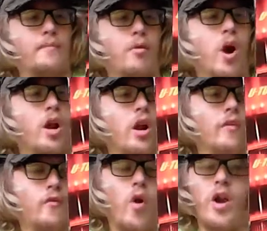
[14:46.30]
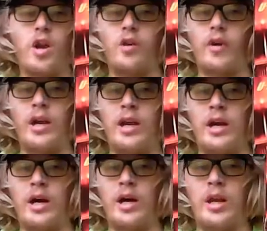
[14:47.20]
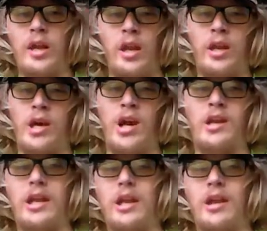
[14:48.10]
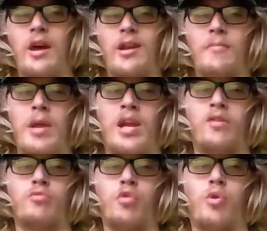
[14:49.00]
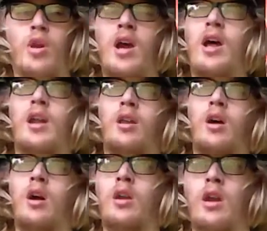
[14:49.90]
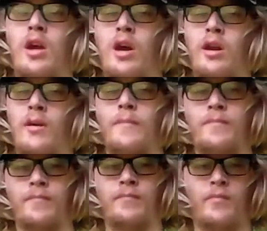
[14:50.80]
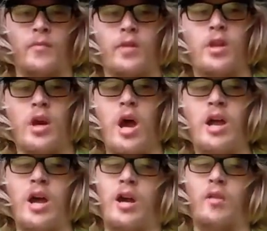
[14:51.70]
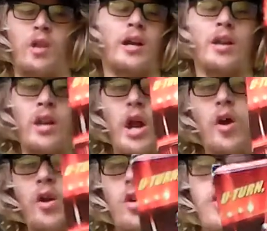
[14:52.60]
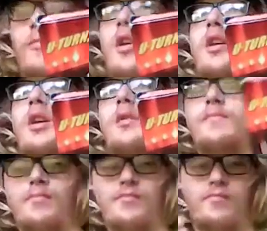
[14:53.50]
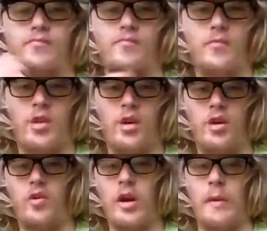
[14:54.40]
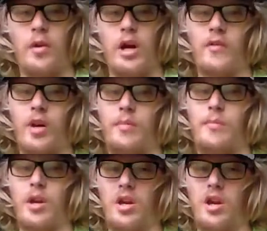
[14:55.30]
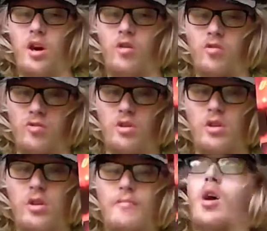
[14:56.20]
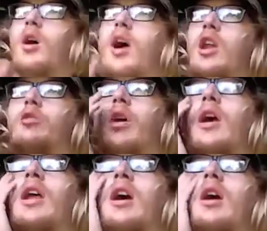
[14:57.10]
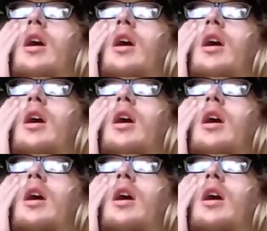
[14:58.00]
but unfortunately he doesn't make it through, which kind of sucks because I kind of like this character, but considering I'm kind of a hippie myself, but anyway,